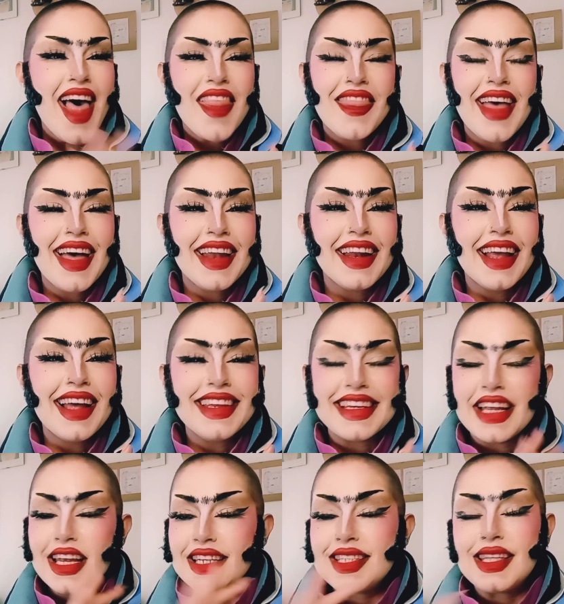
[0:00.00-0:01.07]
that
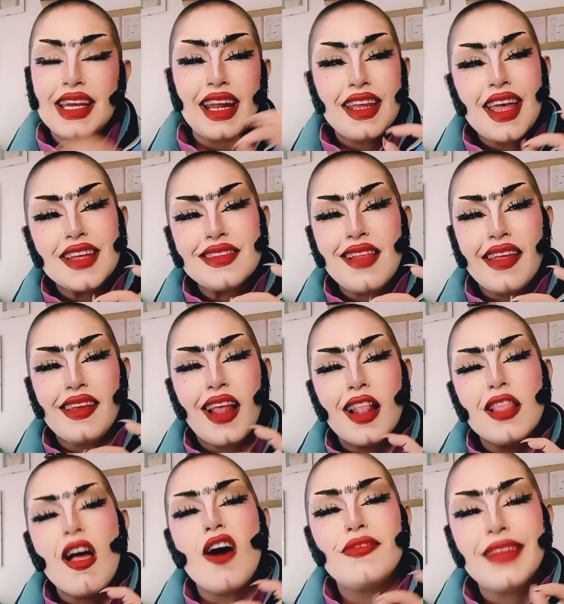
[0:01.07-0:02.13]
Estrella's like
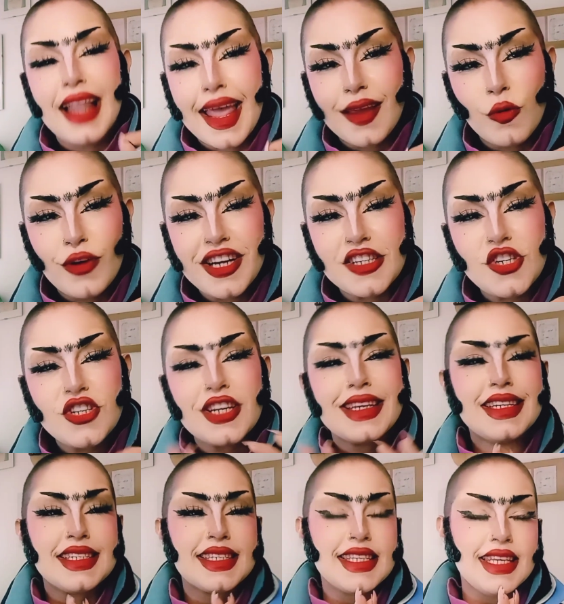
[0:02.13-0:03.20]
love language
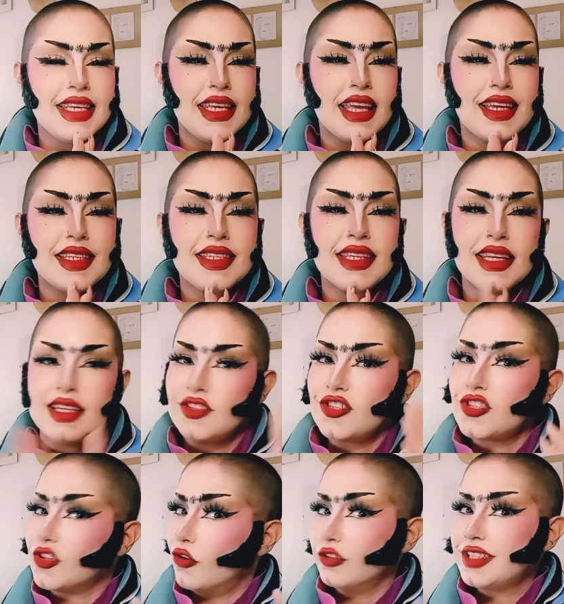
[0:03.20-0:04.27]
is
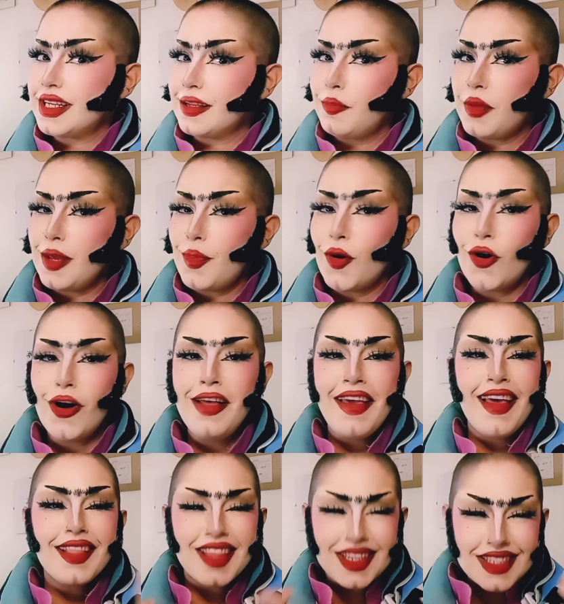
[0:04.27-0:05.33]
insulting people.
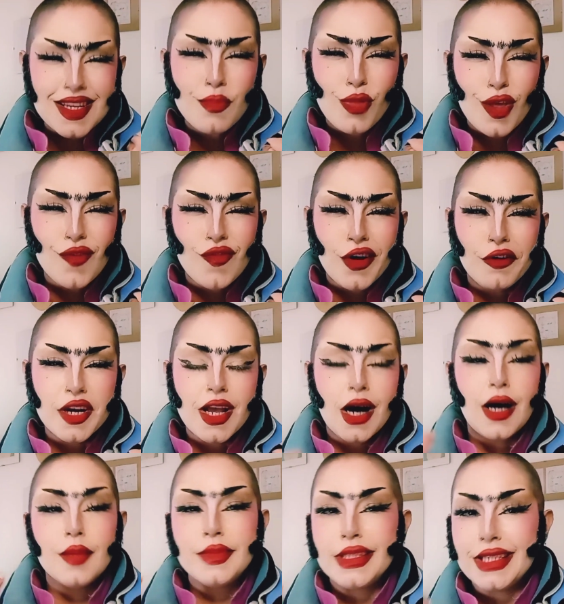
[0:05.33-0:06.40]
That's something very
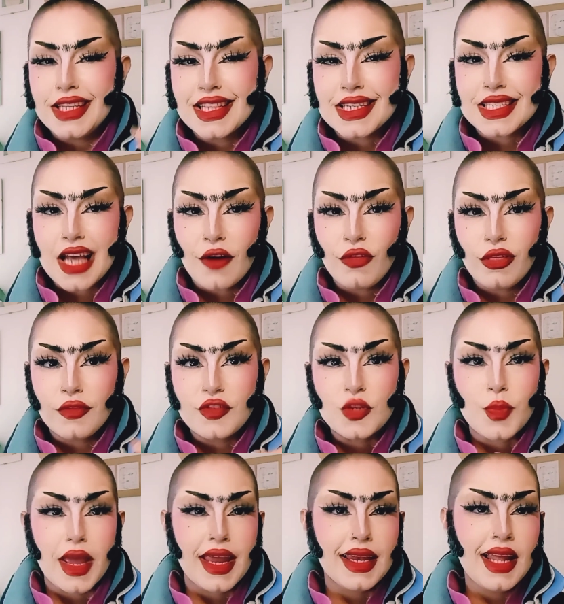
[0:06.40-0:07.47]
common in the south of
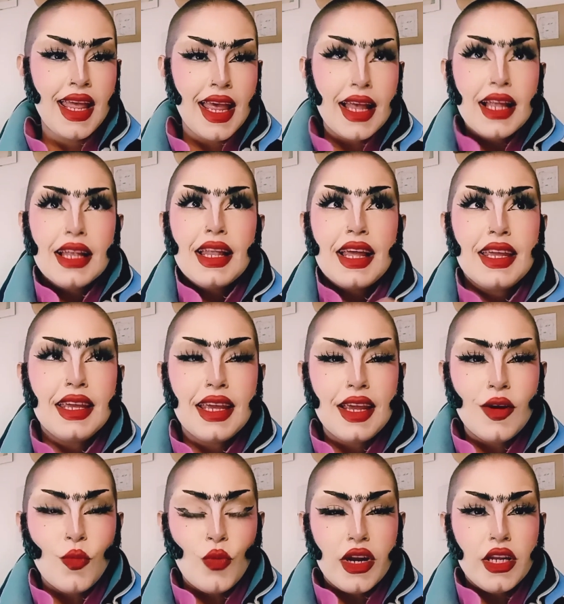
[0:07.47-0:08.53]
Spain. Like
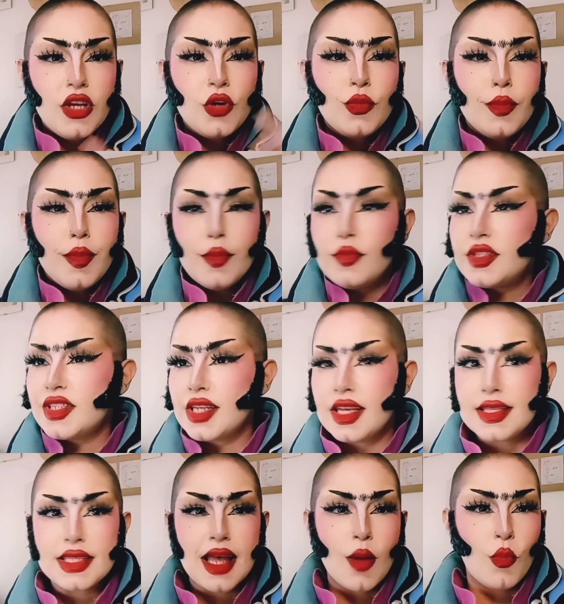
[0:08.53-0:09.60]
when you see
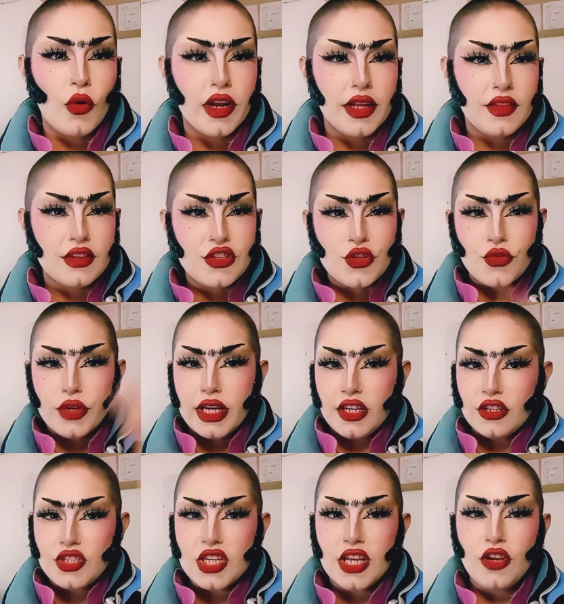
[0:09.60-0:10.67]
someone in the street,
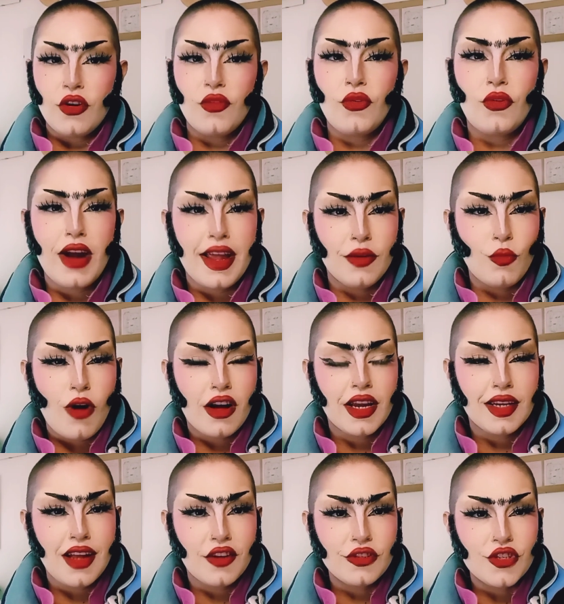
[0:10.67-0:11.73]
you see your friend walking
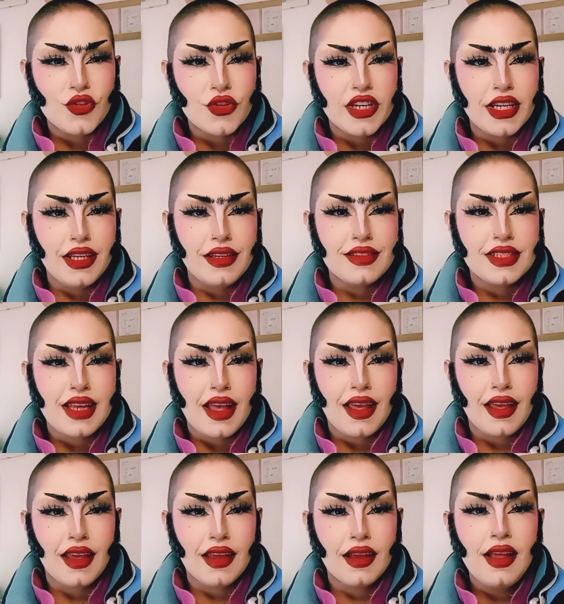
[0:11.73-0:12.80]
down the street, you
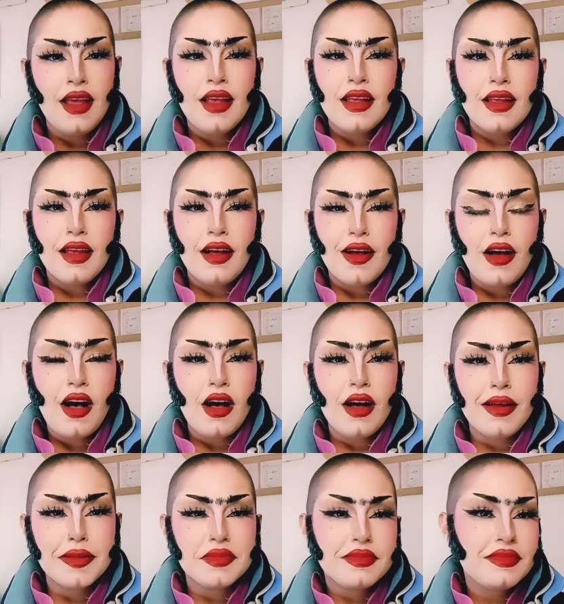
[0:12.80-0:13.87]
say,
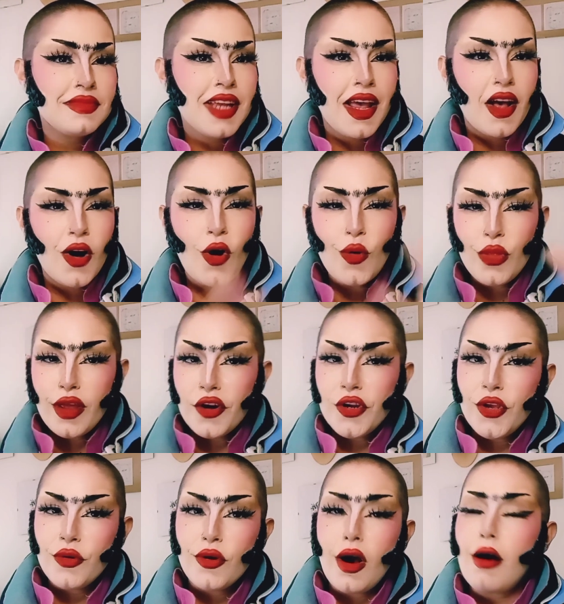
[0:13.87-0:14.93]
oh, there
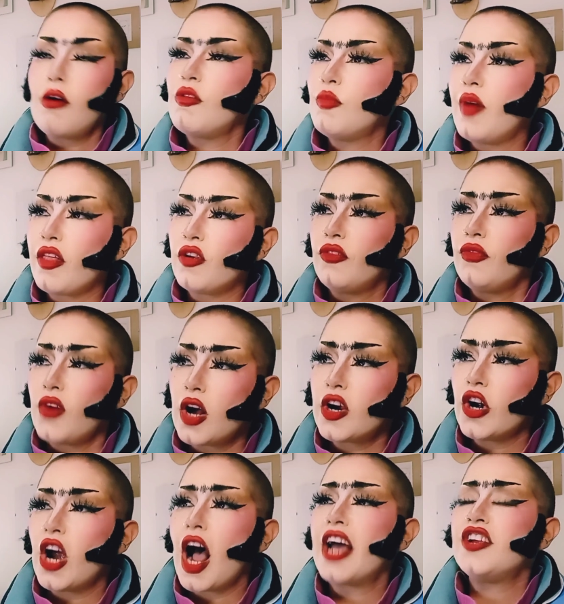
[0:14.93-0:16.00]
you go,
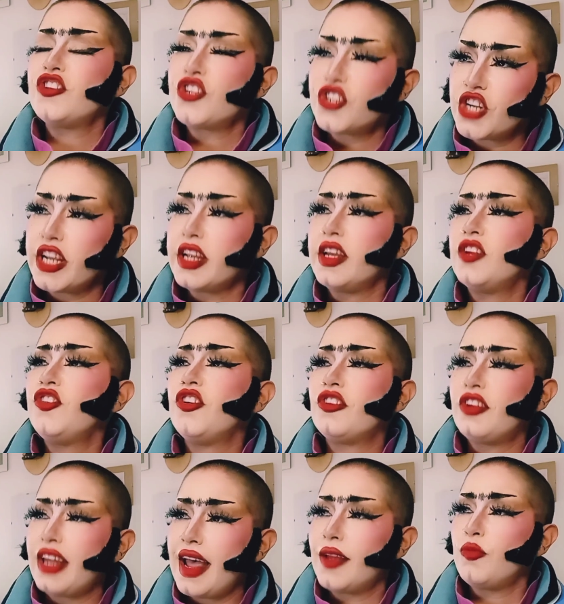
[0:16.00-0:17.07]
motherfucker. I shit in your
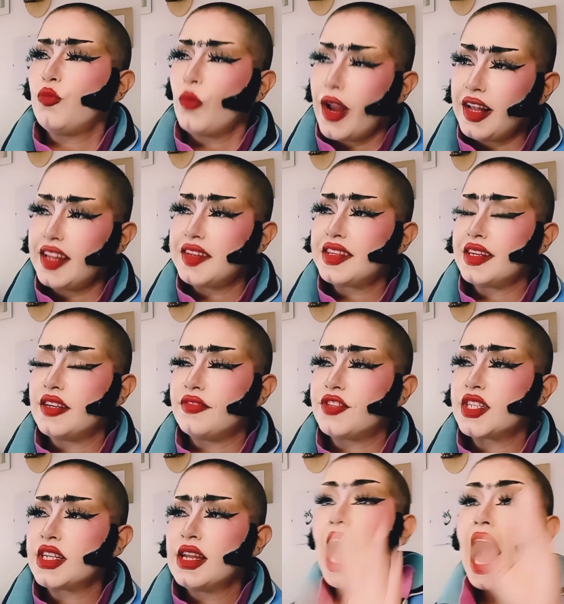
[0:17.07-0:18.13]
dead
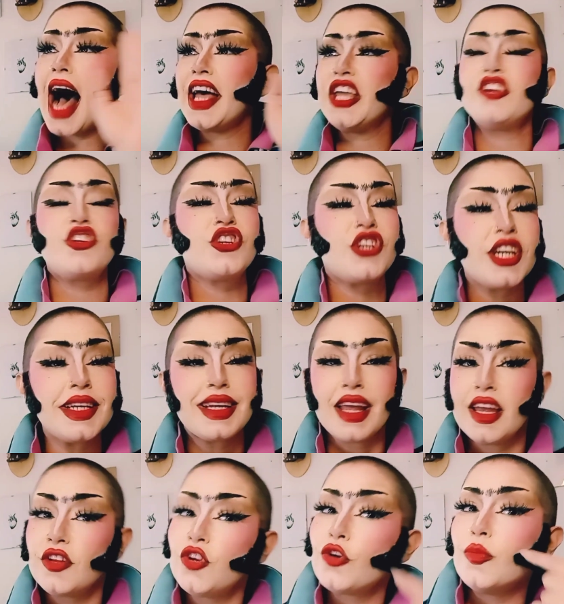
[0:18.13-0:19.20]
relatives. I shit
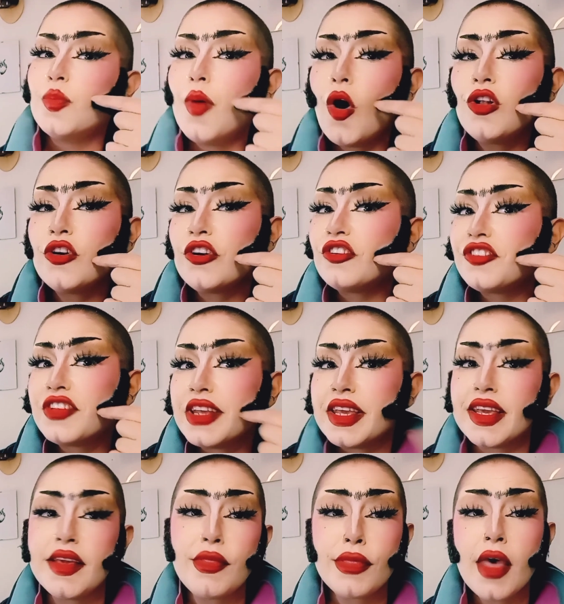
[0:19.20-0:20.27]
in your molar
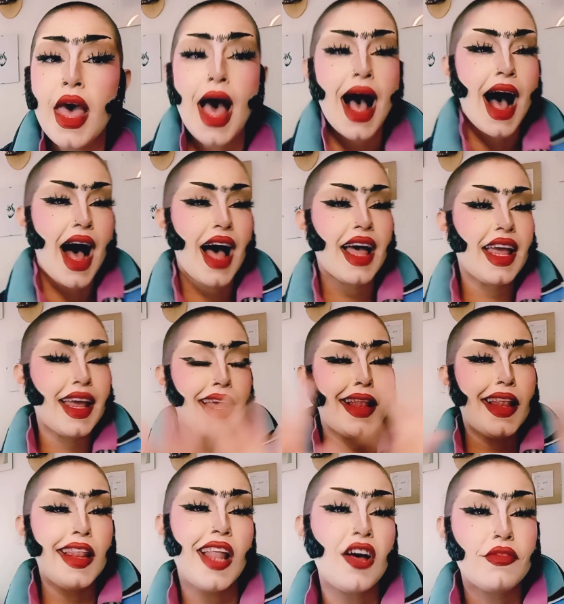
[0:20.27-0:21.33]
teeth. I
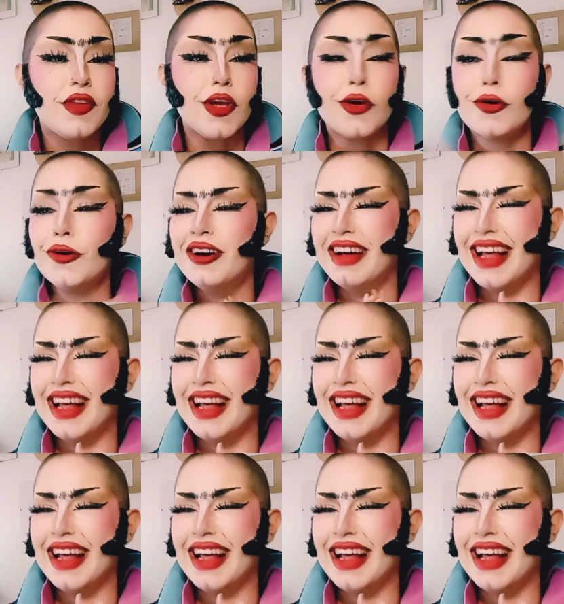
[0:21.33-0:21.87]
love you.